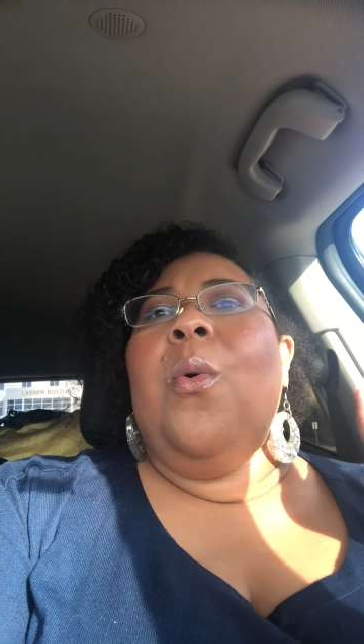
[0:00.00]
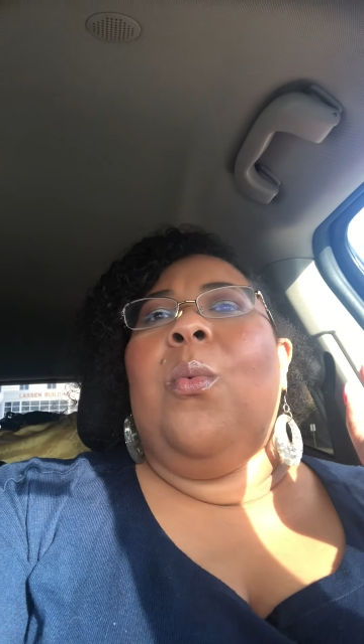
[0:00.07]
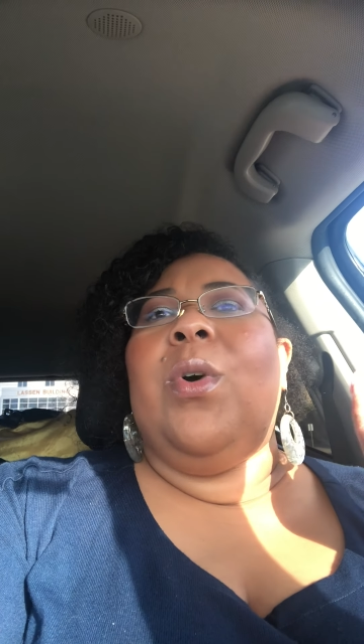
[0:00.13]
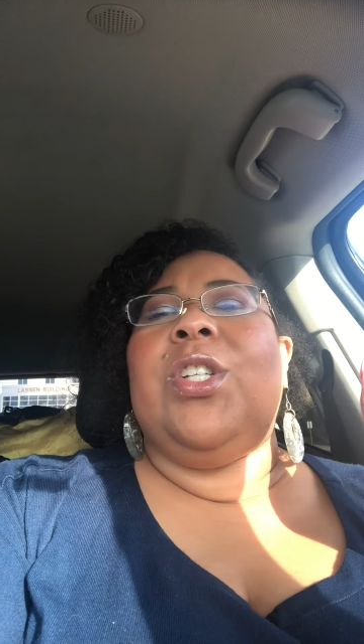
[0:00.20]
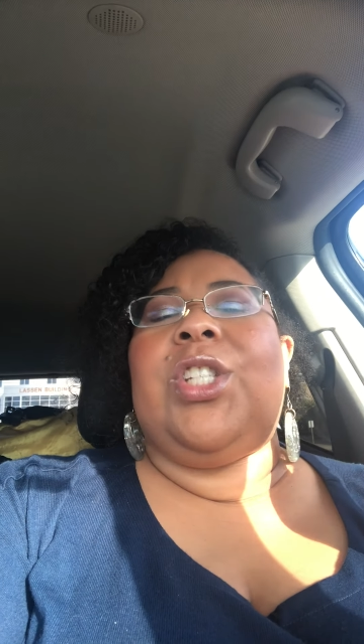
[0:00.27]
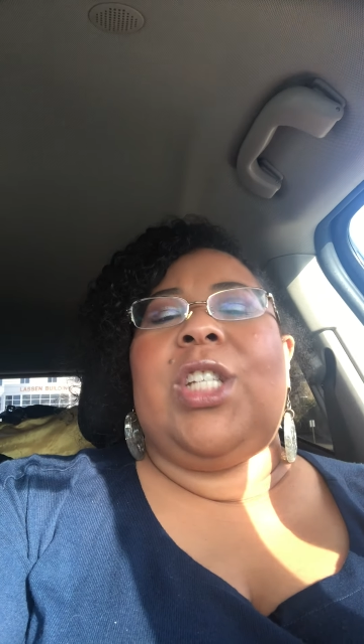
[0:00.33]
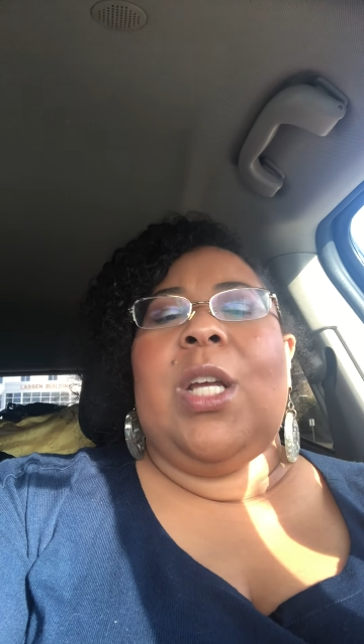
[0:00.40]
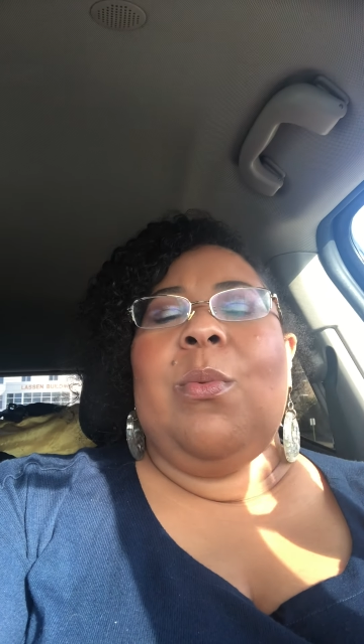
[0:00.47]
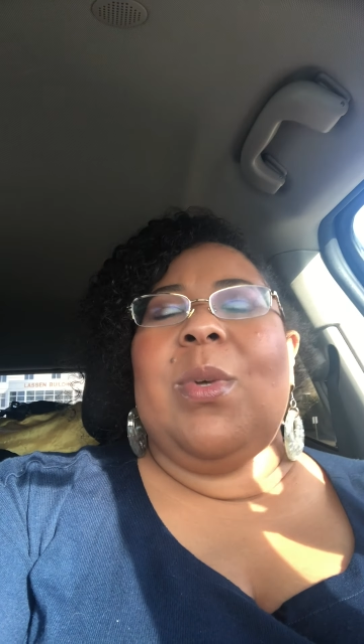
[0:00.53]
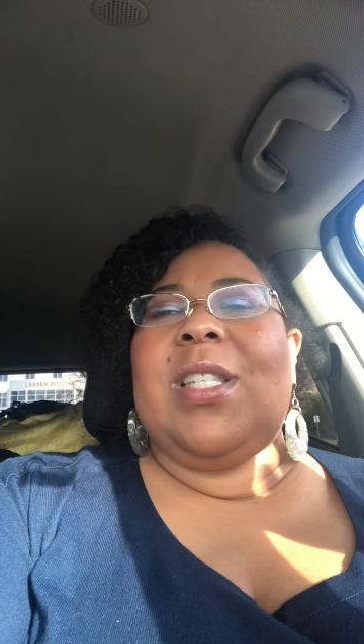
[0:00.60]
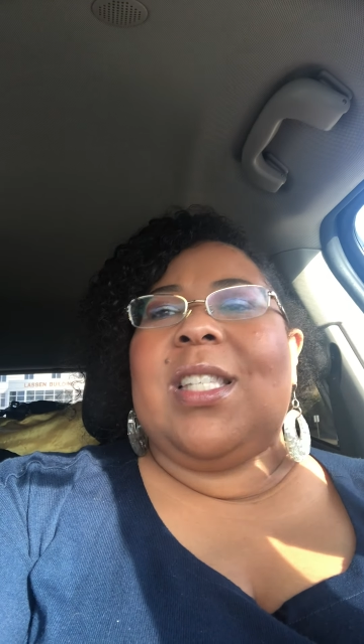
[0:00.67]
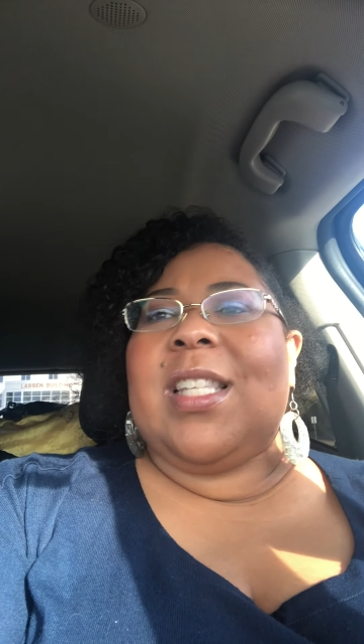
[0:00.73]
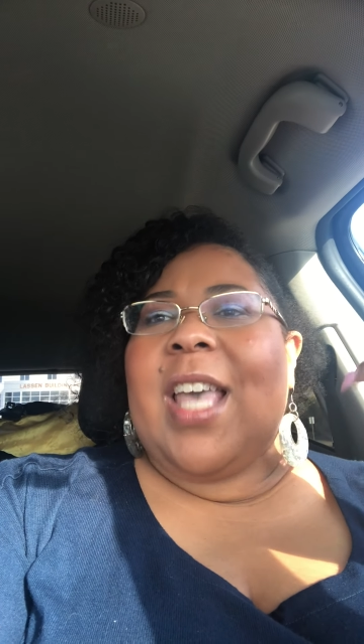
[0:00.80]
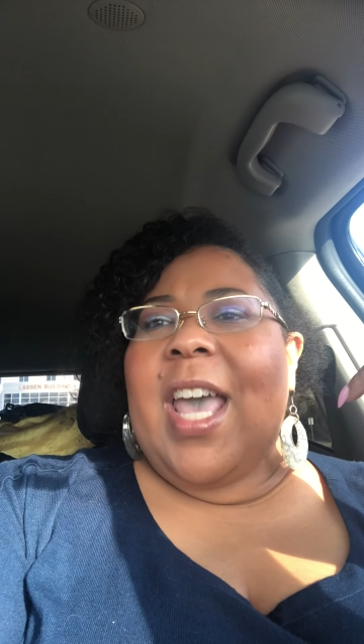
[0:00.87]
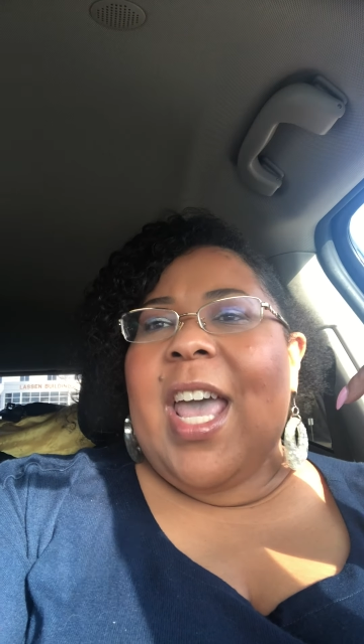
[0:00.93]
when she was
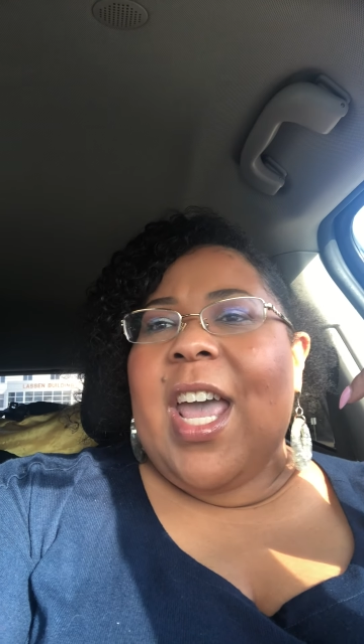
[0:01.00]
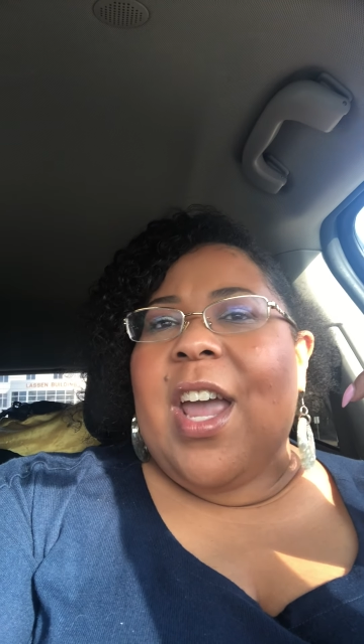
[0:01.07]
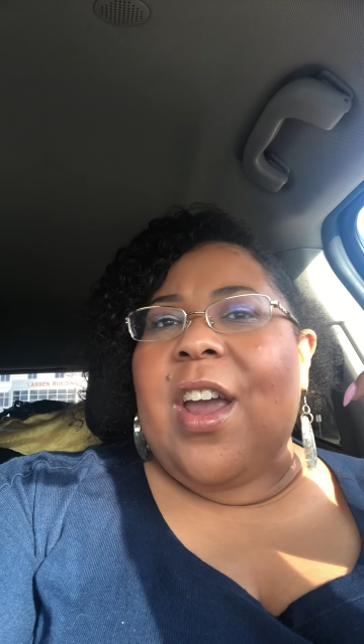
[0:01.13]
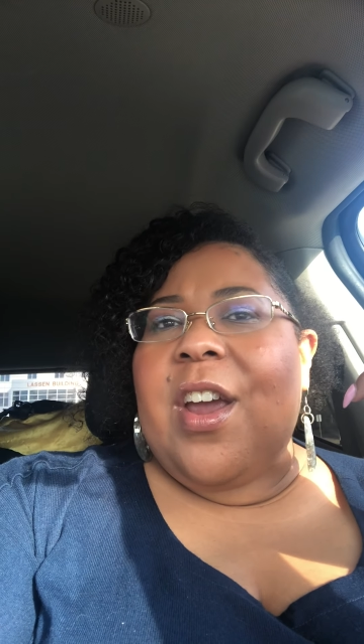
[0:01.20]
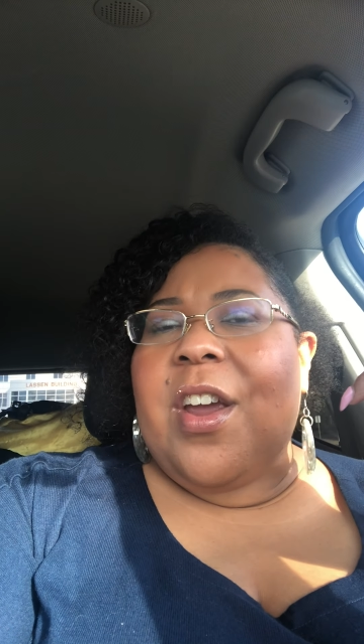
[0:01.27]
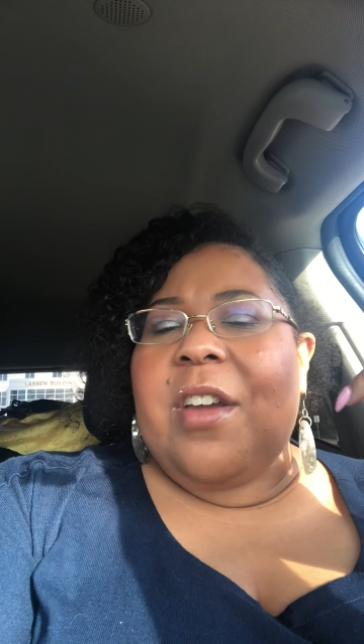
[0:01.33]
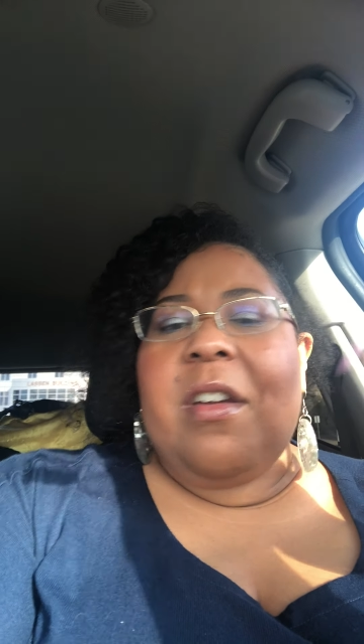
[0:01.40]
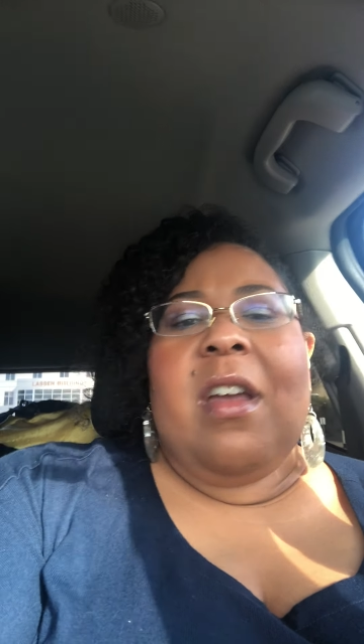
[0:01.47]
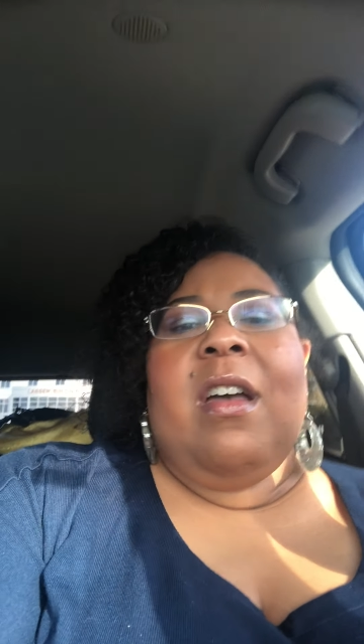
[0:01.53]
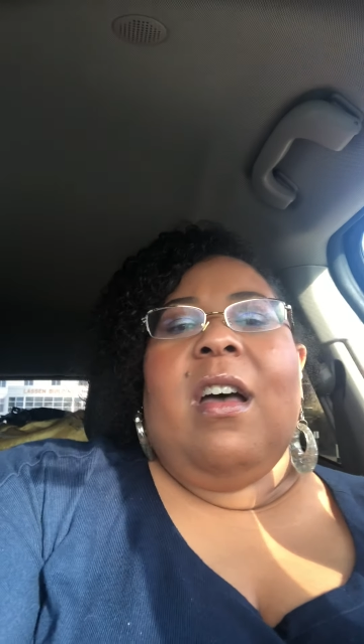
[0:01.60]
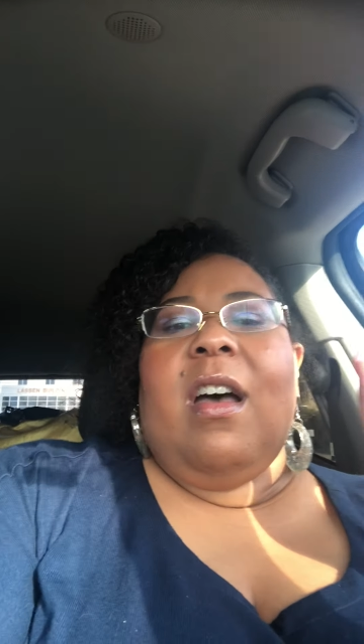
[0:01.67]
scared